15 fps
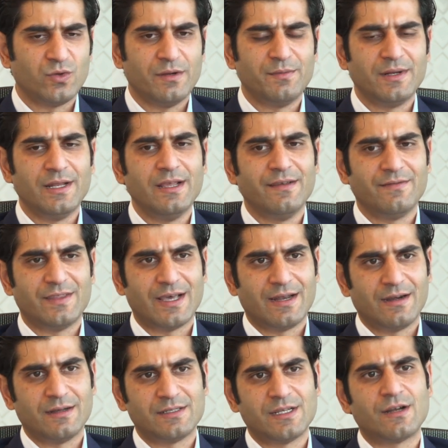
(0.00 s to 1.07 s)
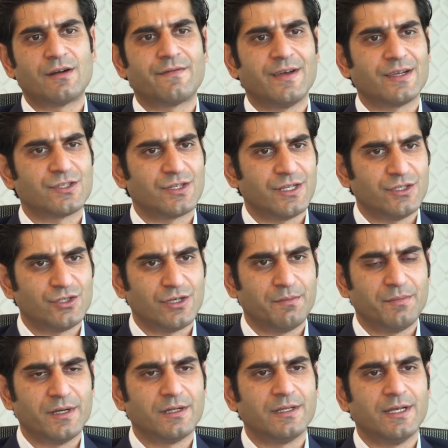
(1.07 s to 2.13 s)
We believe that a Center of Excellence
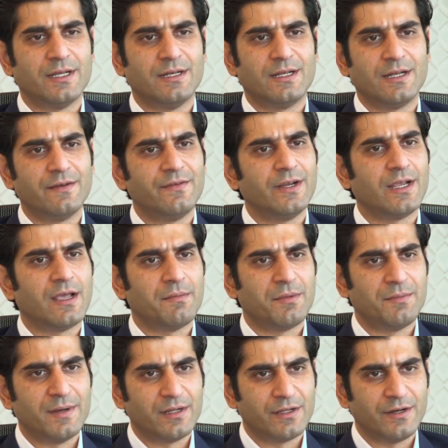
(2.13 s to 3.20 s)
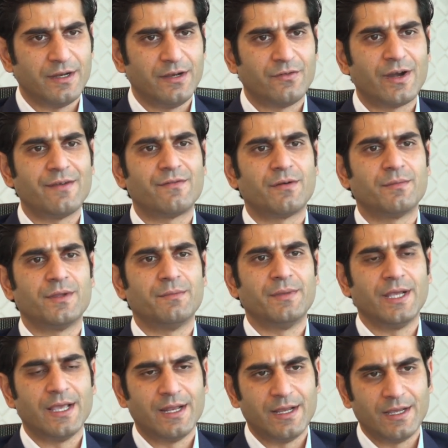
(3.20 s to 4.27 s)
should build in delivery capability right from the
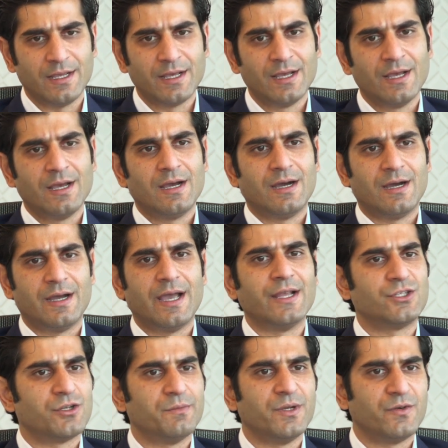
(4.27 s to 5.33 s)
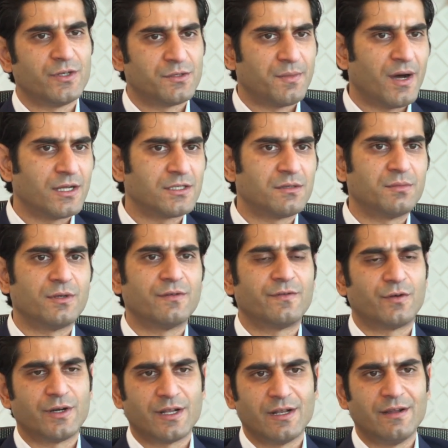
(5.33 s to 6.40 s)
beginning and should be responsible
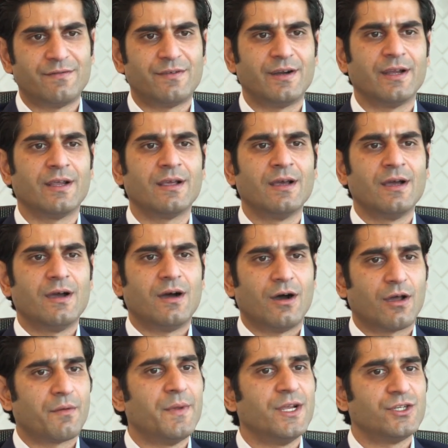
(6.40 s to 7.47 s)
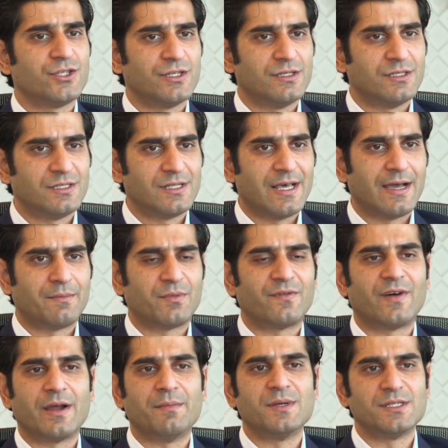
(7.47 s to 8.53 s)
for delivering automations that
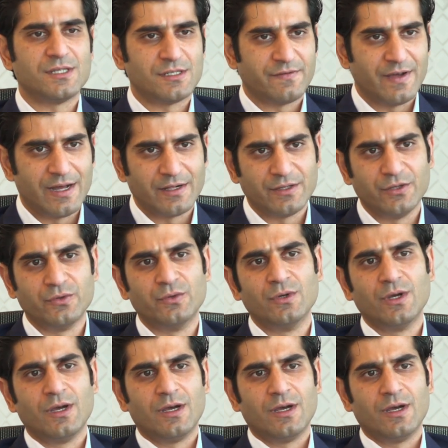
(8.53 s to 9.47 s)
provide business value